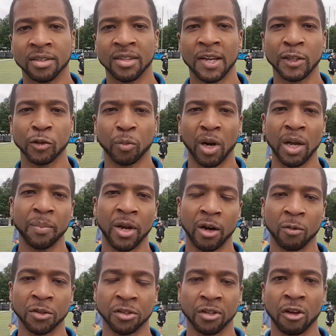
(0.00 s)
James Bradberry
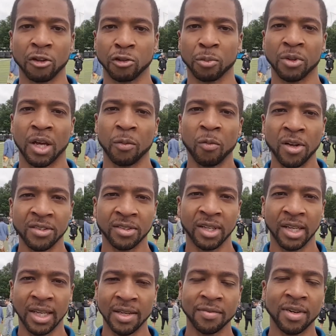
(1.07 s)
was a noticeable that wasn't
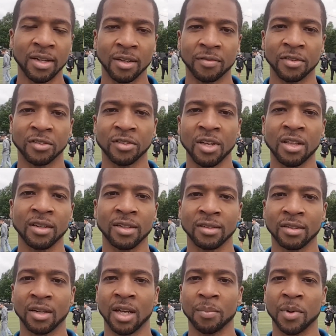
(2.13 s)
even at the facility
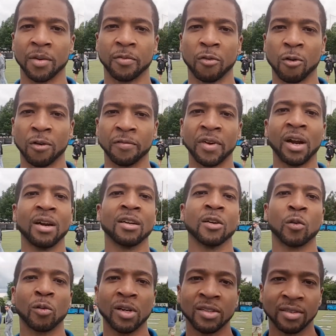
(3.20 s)
today, but for a very
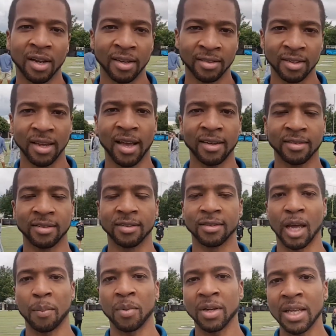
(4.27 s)
good reason, as he has his,
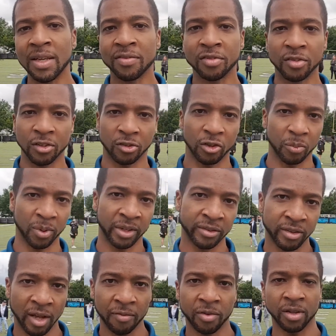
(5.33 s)
I believe, sister, but it's
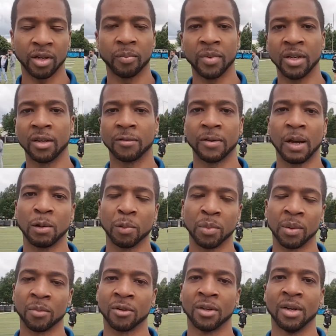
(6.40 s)
definitely an immediate family
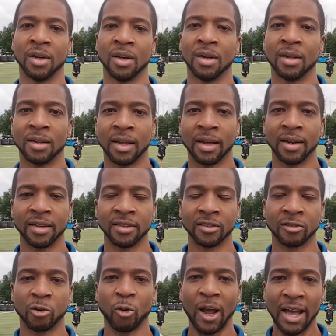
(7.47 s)
member that is
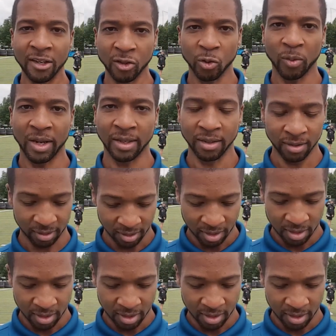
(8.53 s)
graduating.